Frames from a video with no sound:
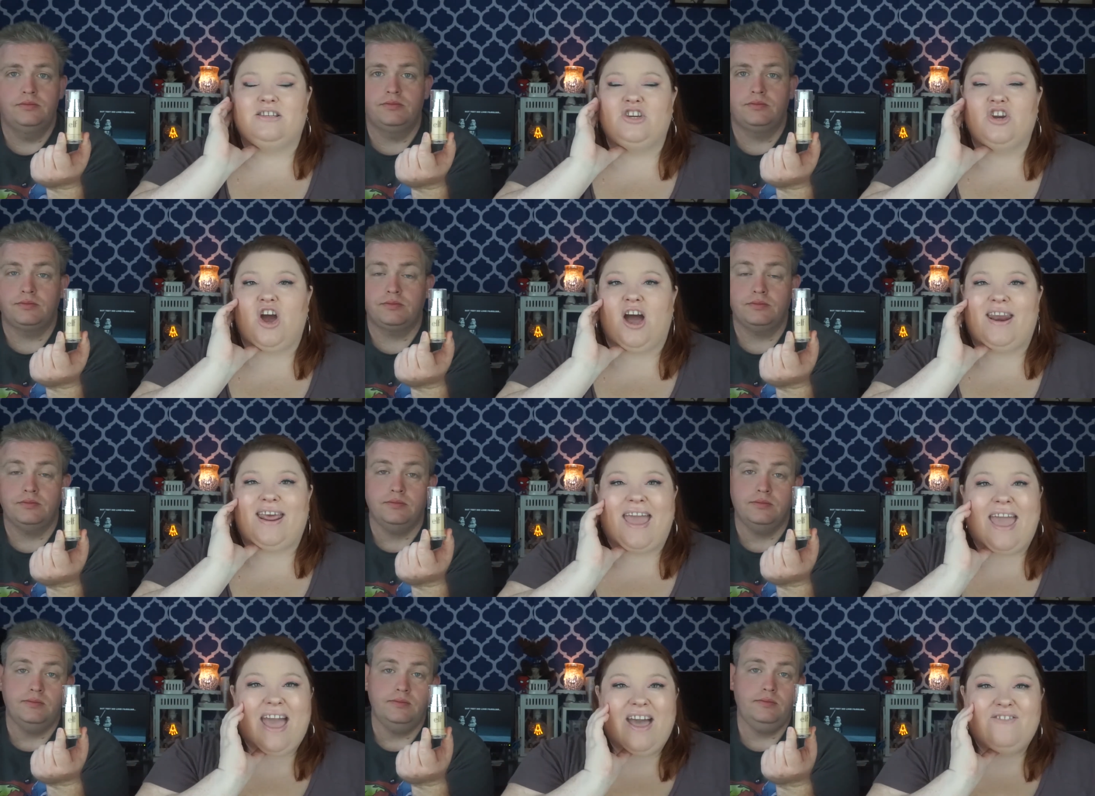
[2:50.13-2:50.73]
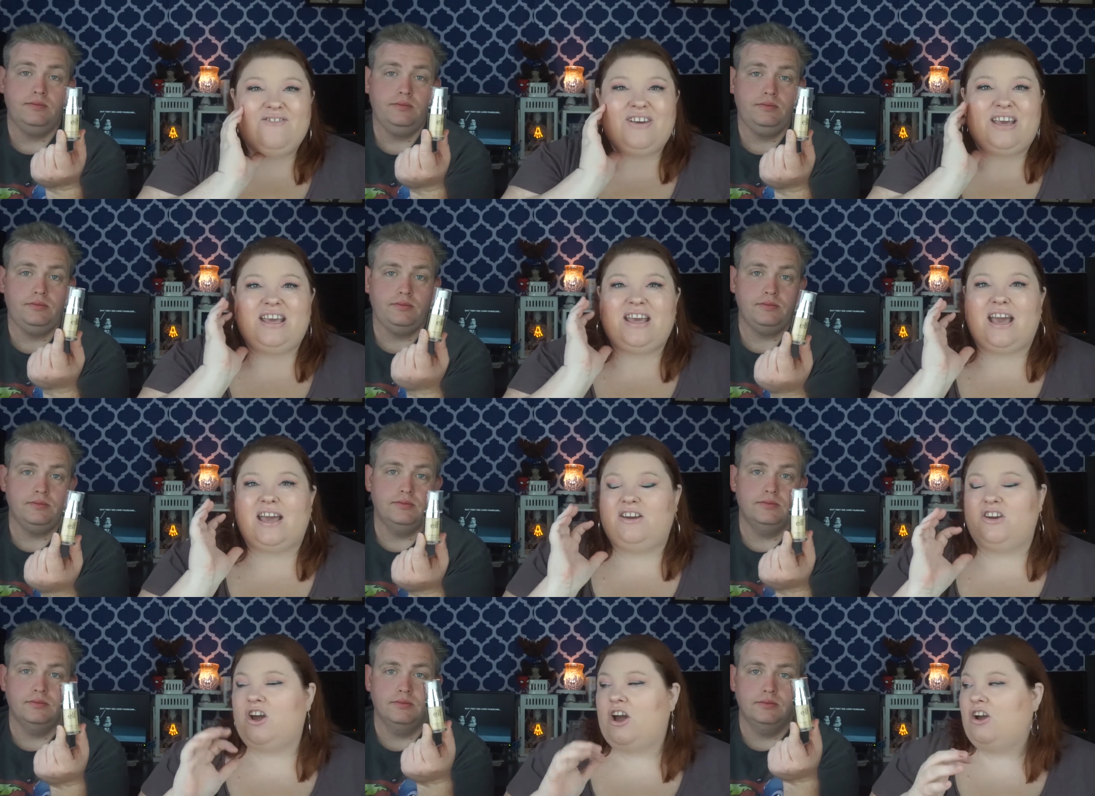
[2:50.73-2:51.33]
Speaker 1: not heavy
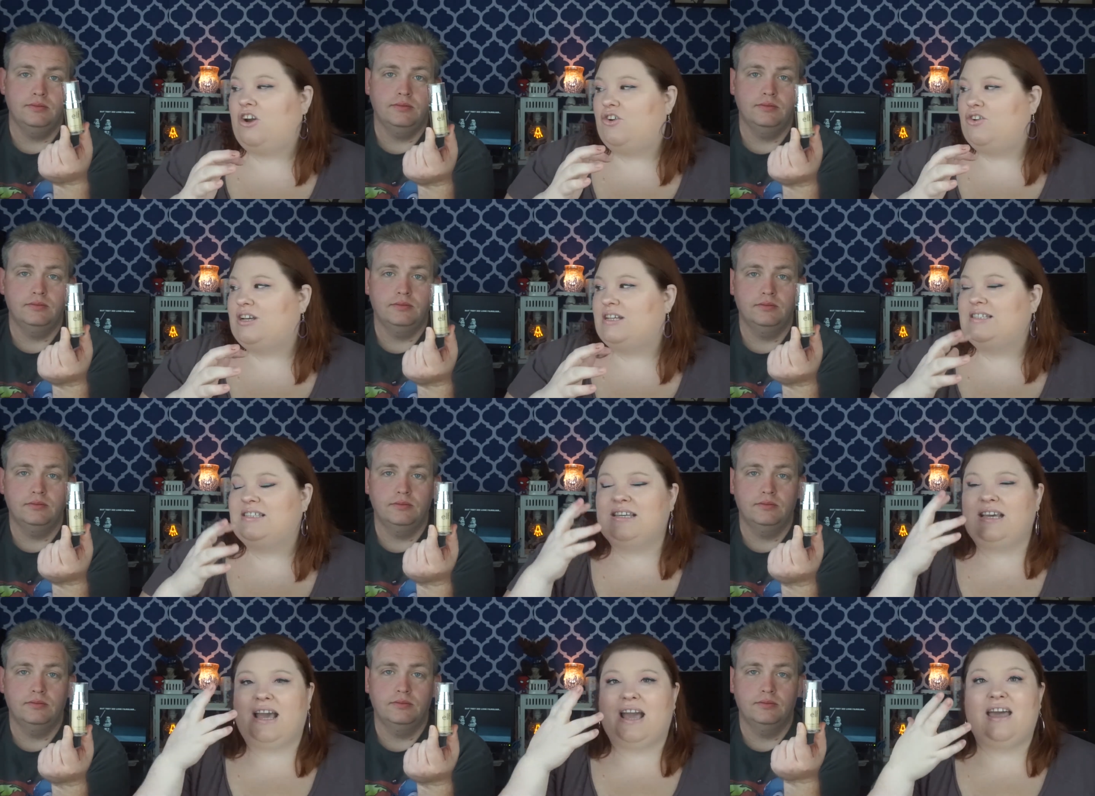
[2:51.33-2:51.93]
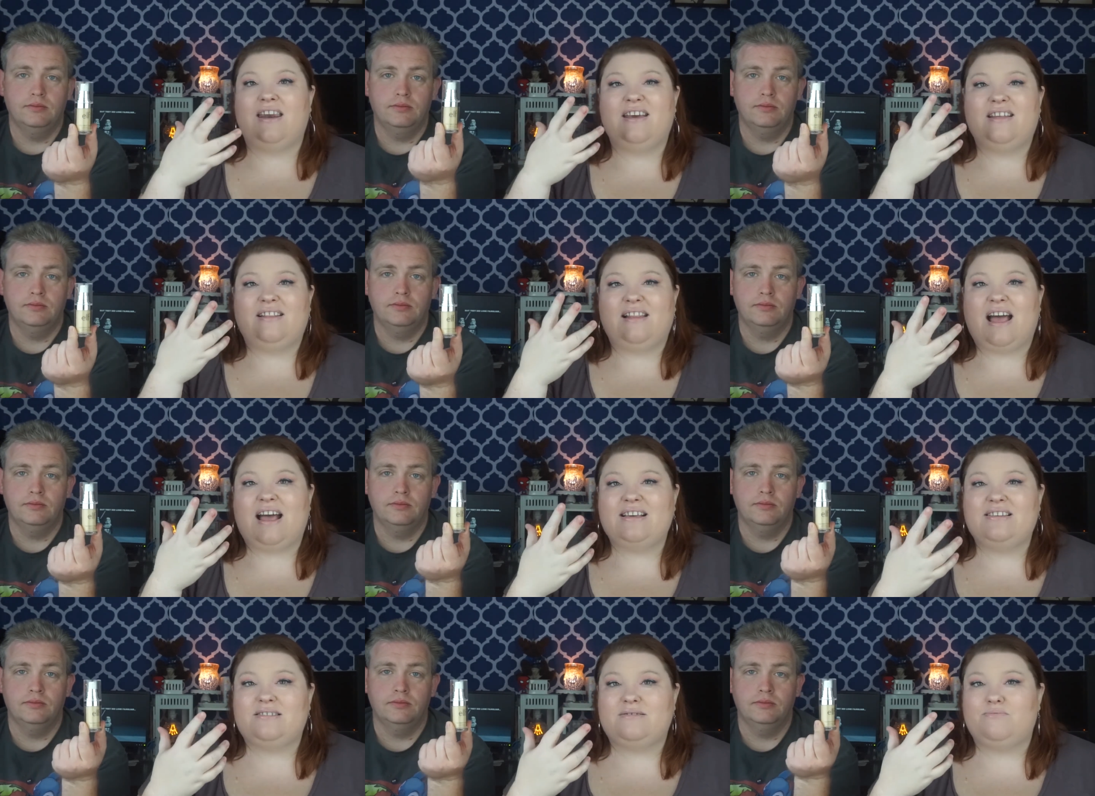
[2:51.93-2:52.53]
and not greasy and it
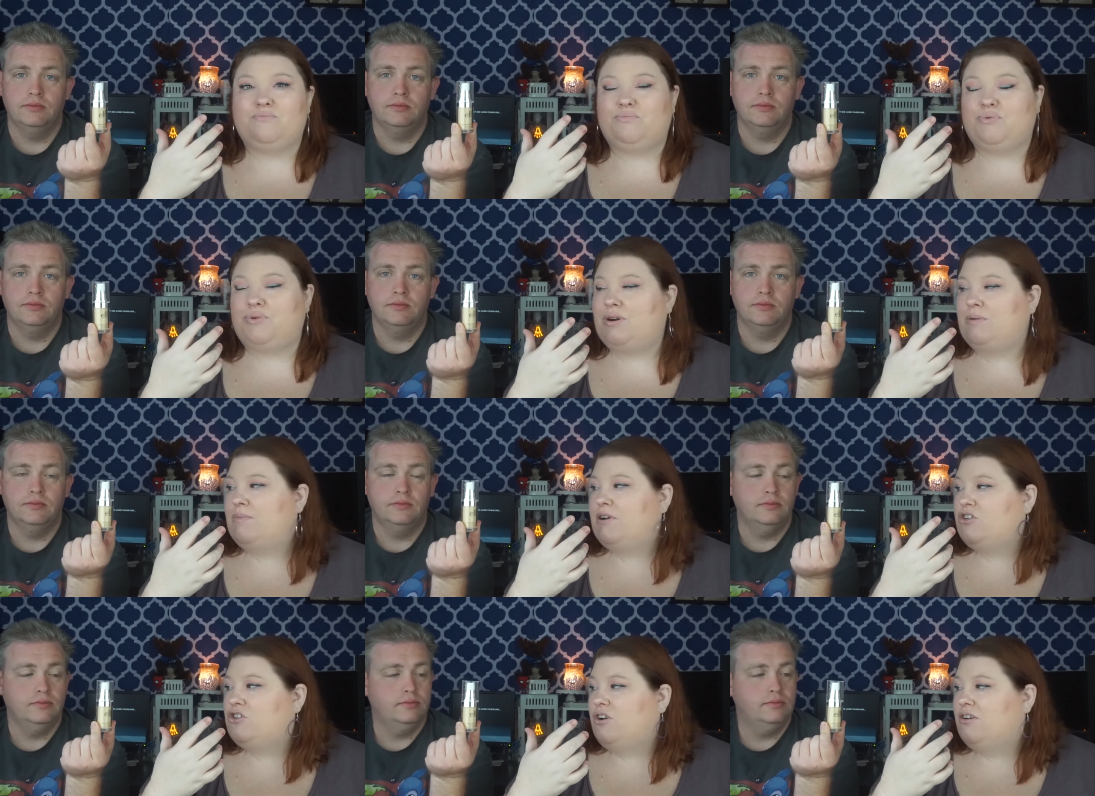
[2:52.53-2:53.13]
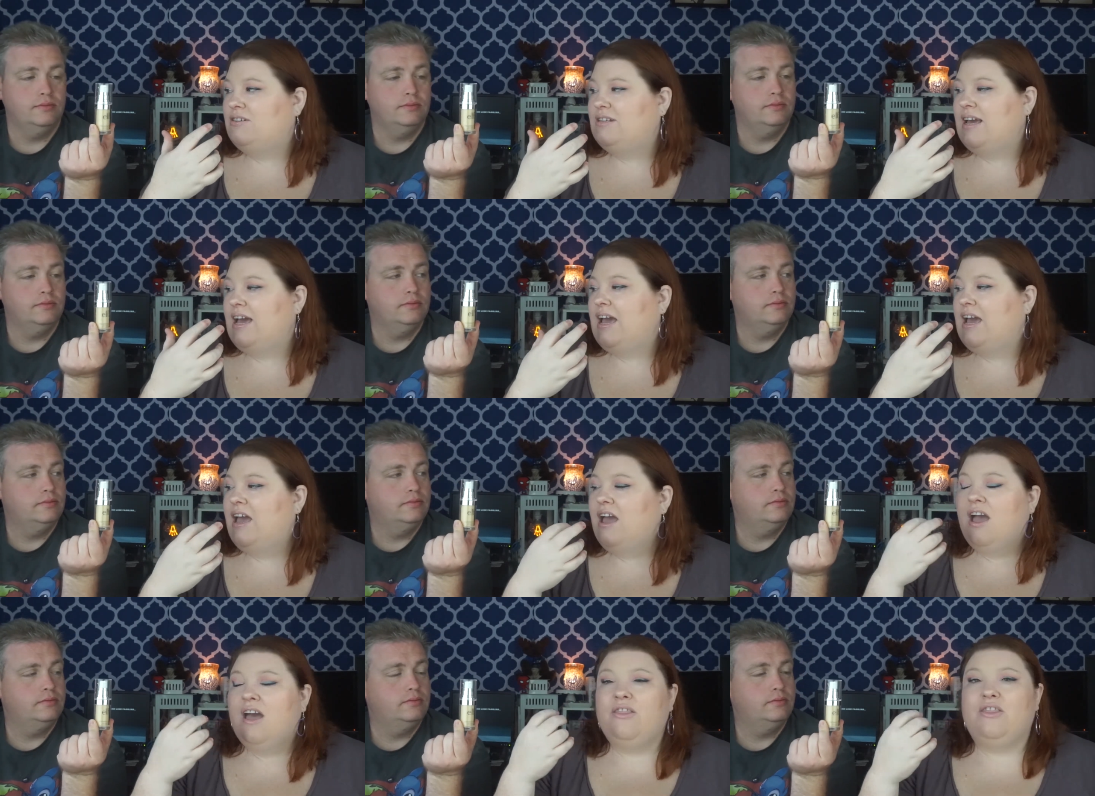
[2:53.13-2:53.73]
lasts pretty much all day.